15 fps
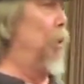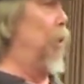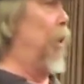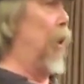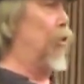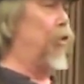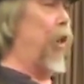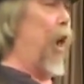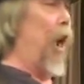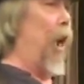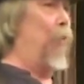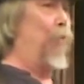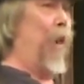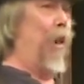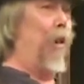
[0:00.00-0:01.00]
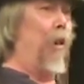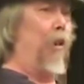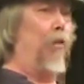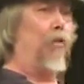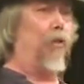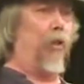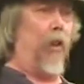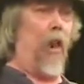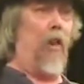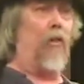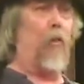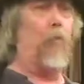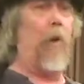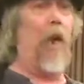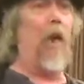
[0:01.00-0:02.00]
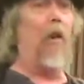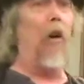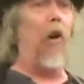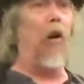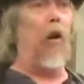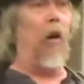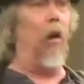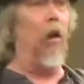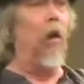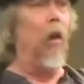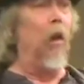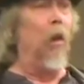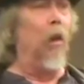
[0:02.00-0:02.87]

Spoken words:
He has diabetes. He has a bad heart.